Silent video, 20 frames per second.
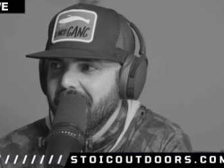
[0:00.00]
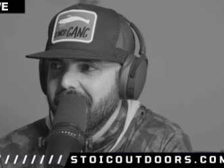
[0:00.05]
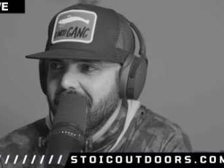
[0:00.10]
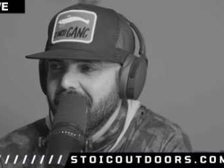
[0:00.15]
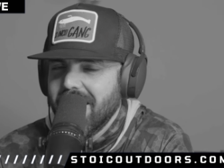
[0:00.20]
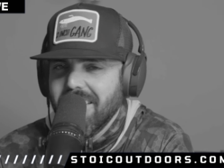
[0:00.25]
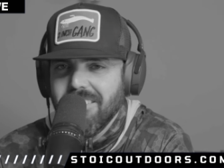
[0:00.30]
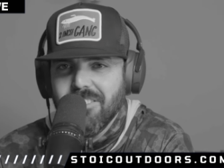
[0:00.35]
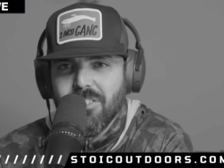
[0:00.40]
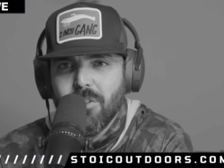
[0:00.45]

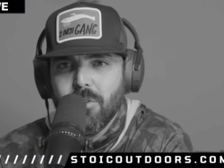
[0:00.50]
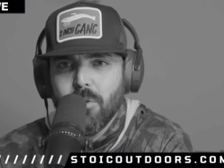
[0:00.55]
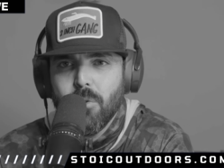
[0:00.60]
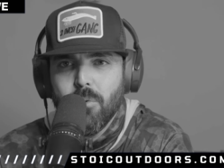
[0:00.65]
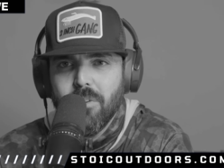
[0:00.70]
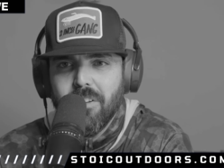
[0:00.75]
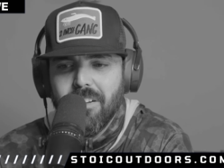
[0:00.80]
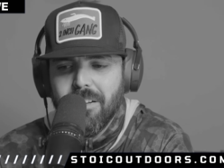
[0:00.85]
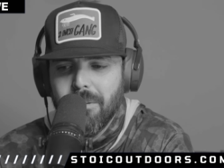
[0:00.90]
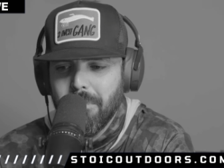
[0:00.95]
things that are
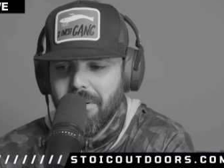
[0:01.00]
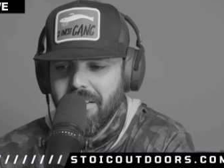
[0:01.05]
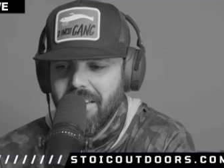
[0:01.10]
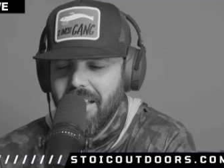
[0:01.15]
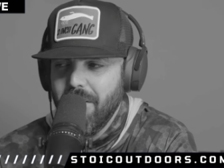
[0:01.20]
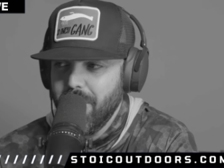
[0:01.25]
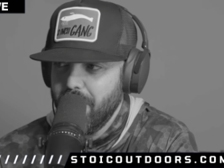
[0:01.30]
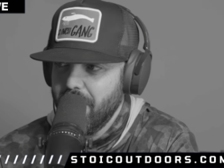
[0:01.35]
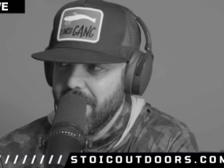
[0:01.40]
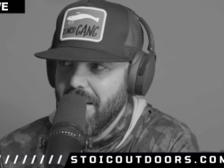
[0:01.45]
going on in my
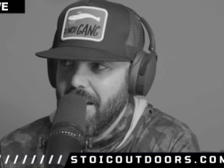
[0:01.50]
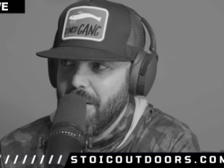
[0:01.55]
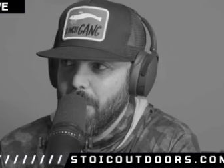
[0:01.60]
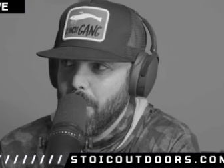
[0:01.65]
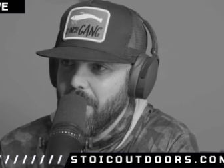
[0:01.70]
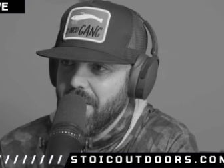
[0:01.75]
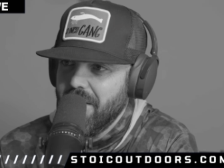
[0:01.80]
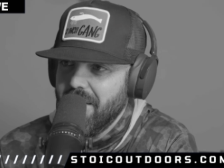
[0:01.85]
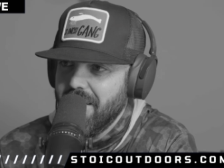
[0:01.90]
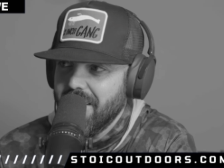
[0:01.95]
life right now, I
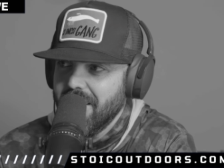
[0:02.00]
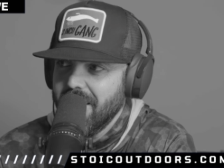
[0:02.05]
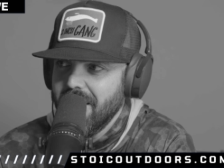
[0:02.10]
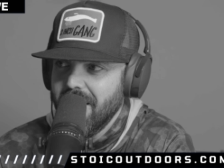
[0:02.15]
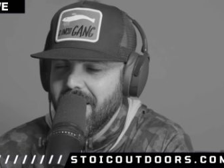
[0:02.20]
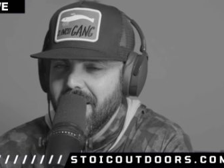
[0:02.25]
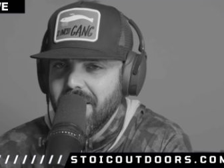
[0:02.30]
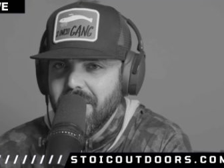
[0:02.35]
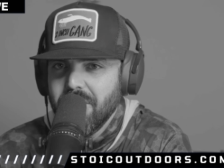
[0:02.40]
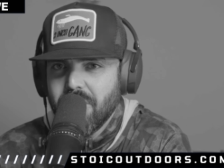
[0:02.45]
wanted to
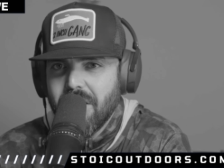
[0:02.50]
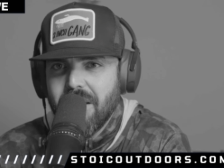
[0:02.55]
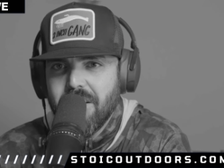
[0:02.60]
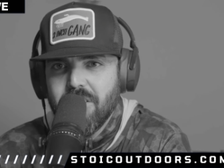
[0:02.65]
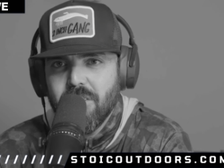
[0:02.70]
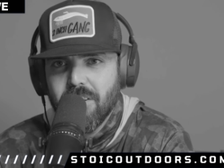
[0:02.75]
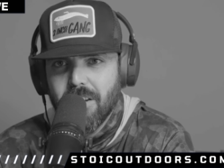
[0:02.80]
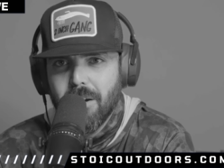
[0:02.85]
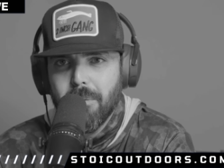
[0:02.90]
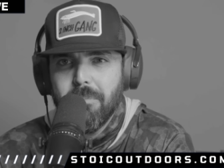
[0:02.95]

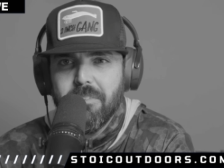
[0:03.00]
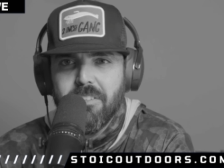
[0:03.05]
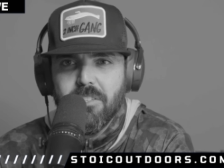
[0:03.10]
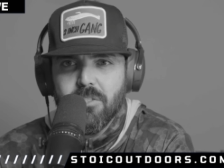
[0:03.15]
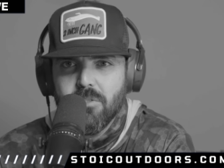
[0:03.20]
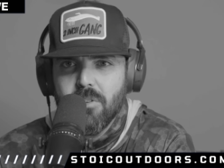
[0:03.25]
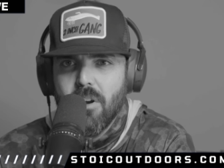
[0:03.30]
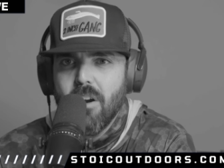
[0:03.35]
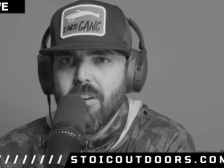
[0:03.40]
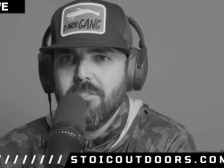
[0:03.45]
change it up and
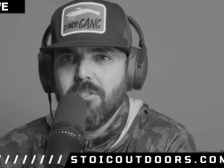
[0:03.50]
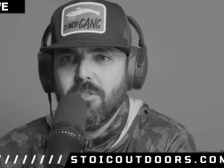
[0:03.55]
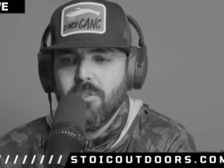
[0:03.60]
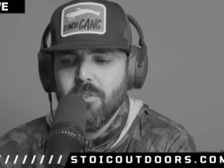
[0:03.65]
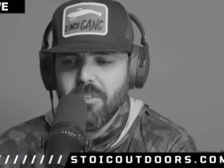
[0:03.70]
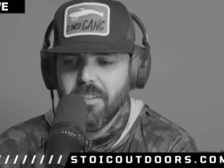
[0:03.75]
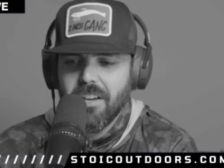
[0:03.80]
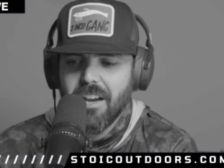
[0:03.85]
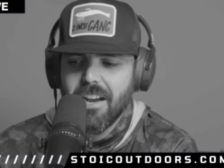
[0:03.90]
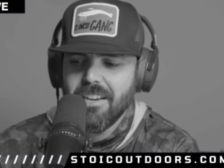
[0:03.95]
just talk to
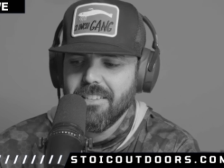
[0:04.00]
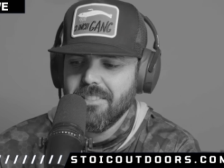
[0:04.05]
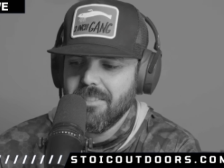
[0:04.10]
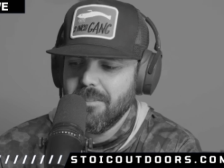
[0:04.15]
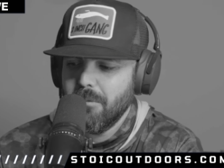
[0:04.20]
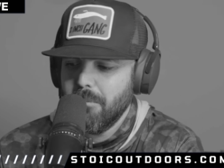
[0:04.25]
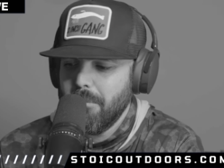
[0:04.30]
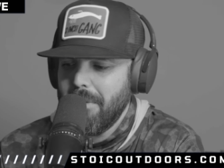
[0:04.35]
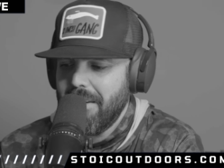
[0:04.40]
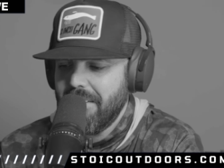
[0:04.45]
you guys
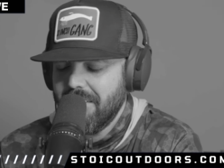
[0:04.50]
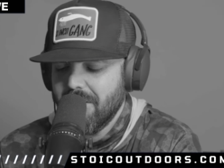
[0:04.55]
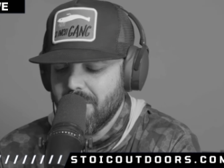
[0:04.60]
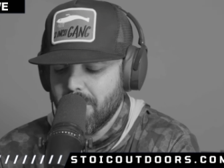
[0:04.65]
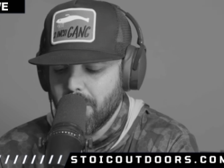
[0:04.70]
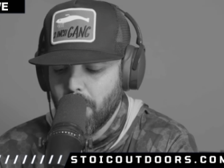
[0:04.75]
and make this